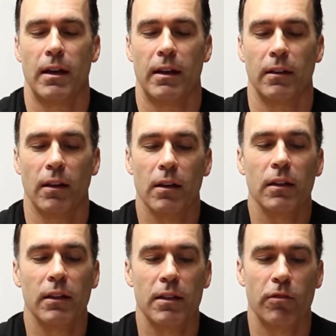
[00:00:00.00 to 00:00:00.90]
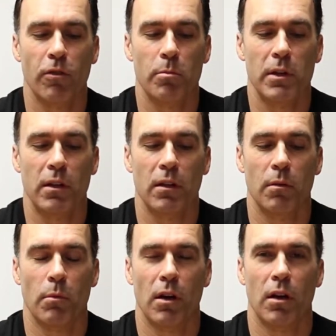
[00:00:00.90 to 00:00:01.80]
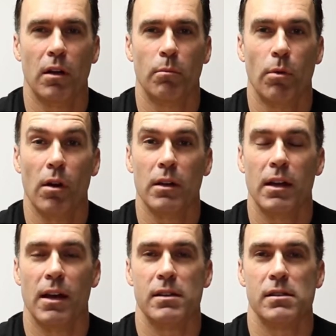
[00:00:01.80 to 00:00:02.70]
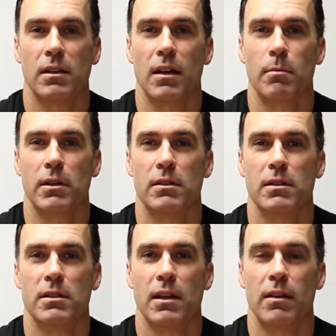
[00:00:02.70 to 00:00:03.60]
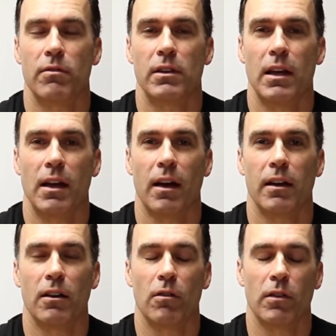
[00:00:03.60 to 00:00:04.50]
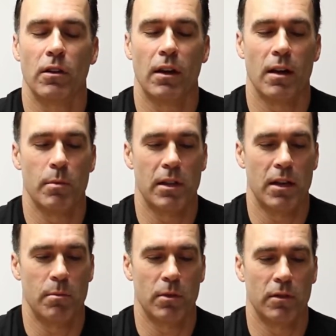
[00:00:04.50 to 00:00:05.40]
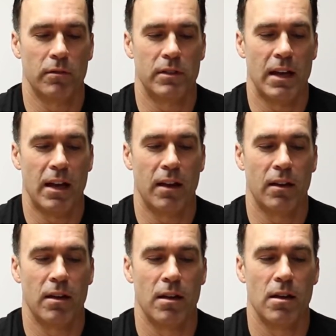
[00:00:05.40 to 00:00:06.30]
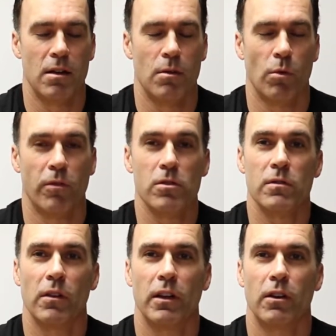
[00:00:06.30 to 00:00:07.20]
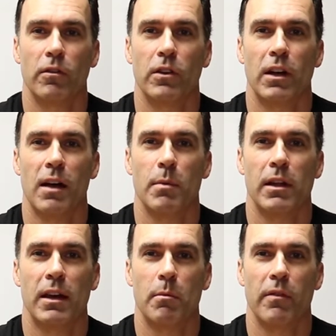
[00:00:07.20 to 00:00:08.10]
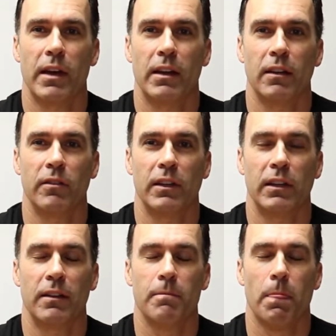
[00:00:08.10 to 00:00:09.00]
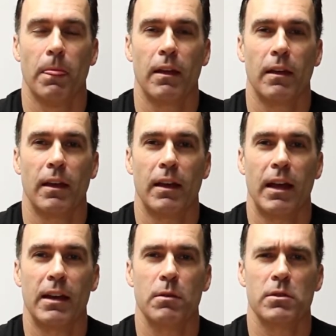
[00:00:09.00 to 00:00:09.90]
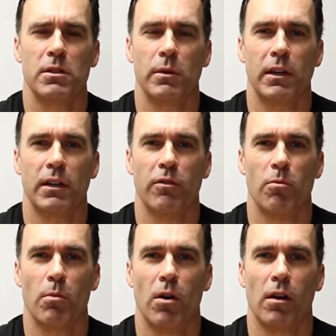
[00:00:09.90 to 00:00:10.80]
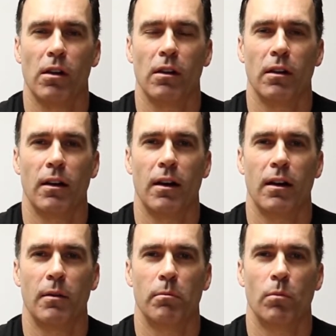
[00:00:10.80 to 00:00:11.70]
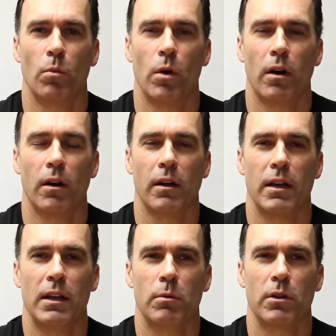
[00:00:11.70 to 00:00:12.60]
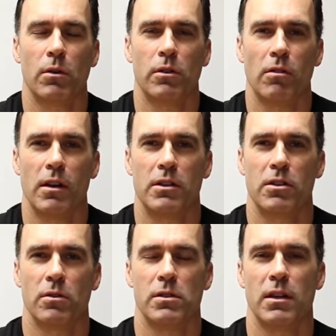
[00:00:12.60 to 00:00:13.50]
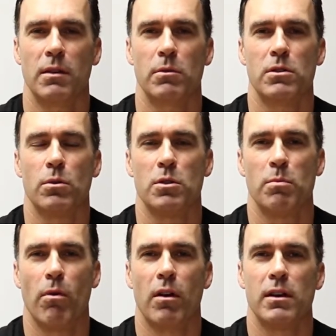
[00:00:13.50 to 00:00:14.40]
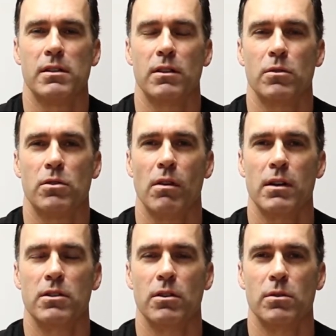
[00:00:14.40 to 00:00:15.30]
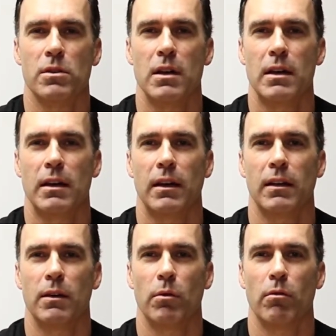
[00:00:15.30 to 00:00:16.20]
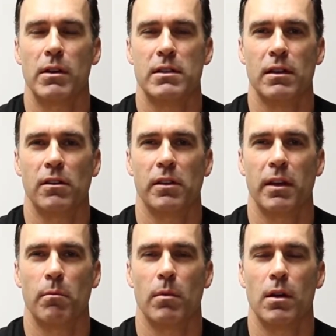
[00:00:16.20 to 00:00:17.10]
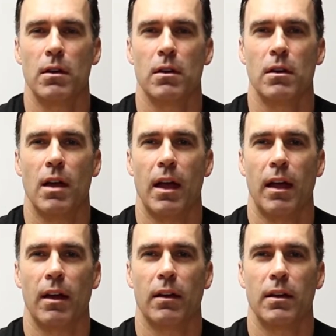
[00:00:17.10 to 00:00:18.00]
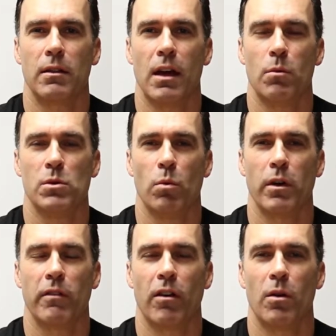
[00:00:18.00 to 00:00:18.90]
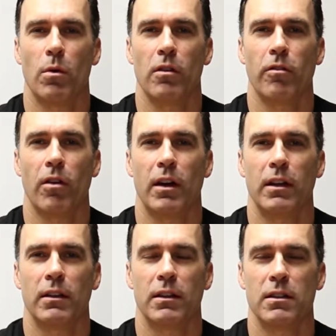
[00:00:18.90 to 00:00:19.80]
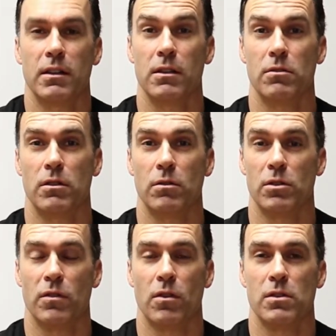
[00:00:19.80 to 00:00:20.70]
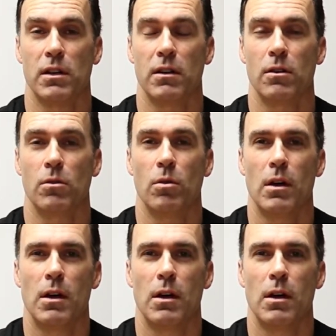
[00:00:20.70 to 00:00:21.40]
And luckily for me, my podcast came in to save the day. I interviewed a guy by the name of Dan. Well, first of all, I interviewed a guy by the name of Eddie Levine. And Eddie was doing a different model where he would go to trade shows and he would source products at those trade shows and he would resell them. And that was working very well for Eddie and continues to, as far as I know.